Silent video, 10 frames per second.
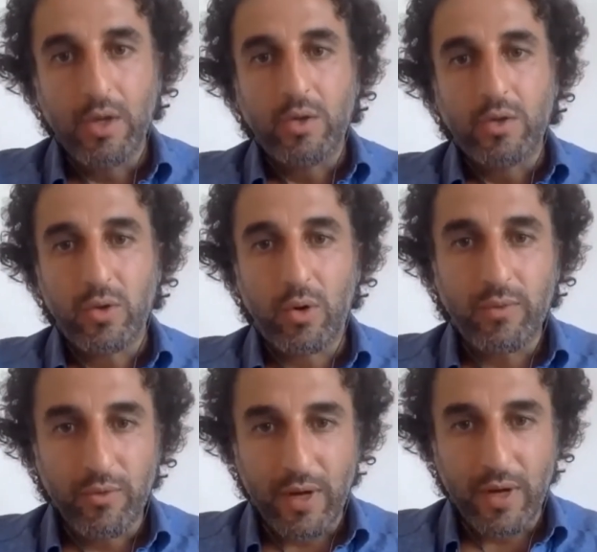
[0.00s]

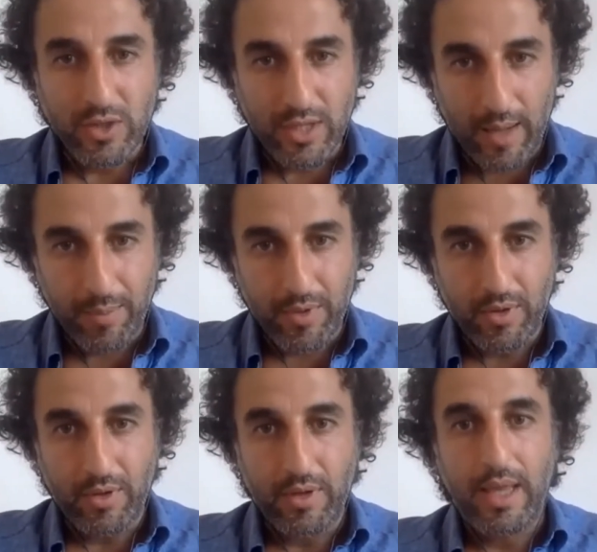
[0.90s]
served French
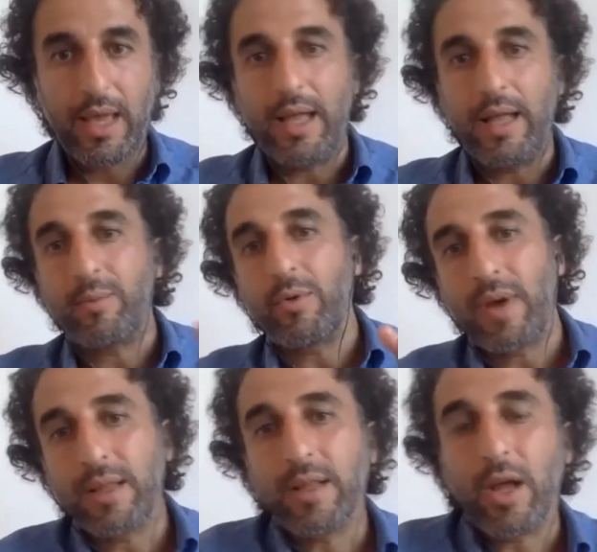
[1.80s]
capital and
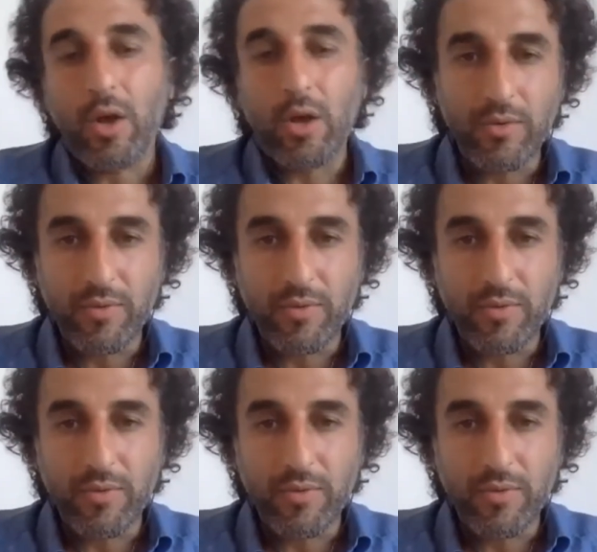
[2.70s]
provided a lot of,